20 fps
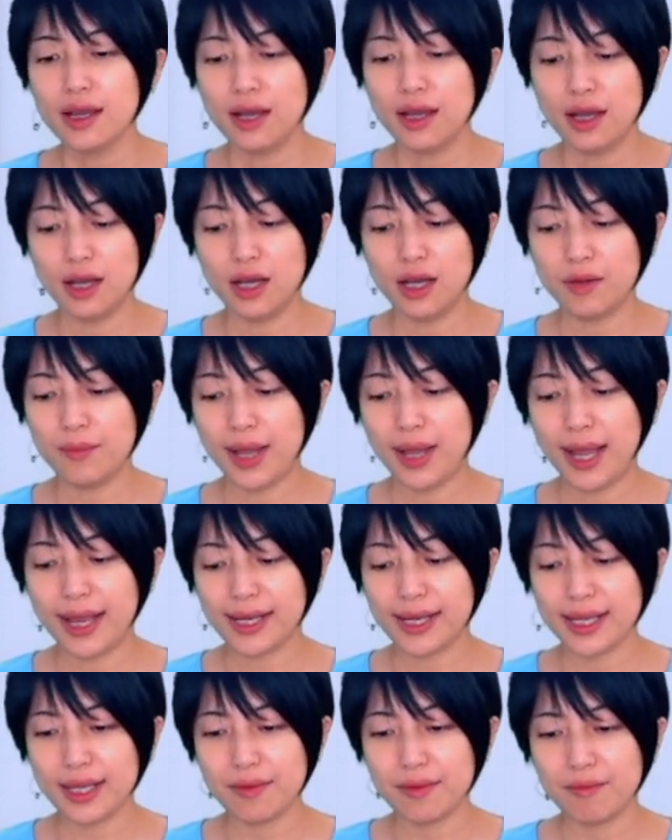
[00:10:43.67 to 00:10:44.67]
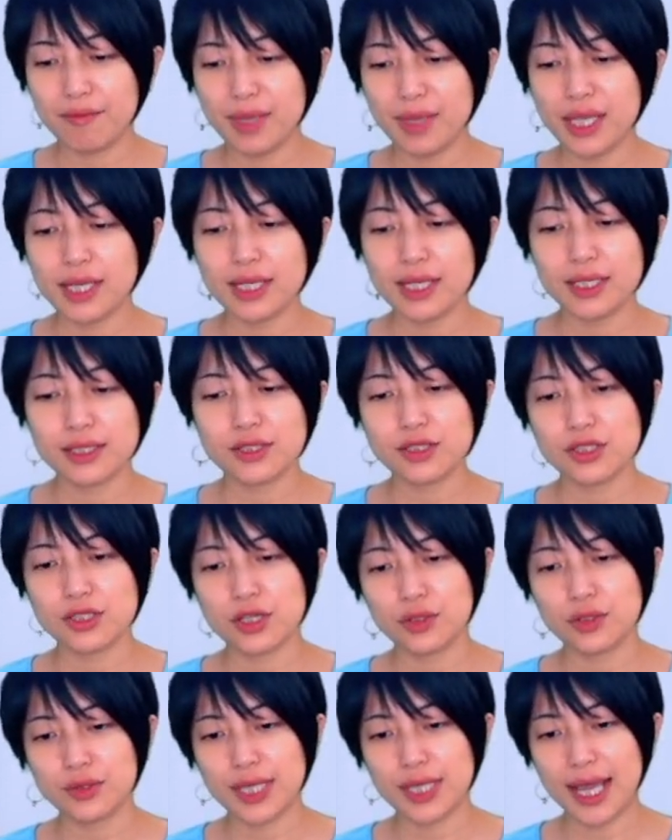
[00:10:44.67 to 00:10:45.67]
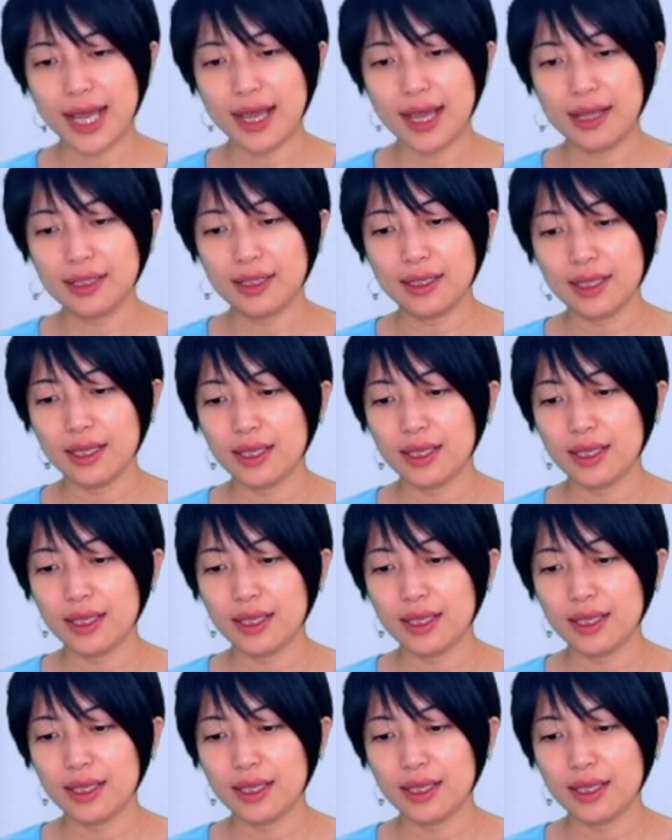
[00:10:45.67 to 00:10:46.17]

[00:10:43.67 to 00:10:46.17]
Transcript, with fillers: I can make it so that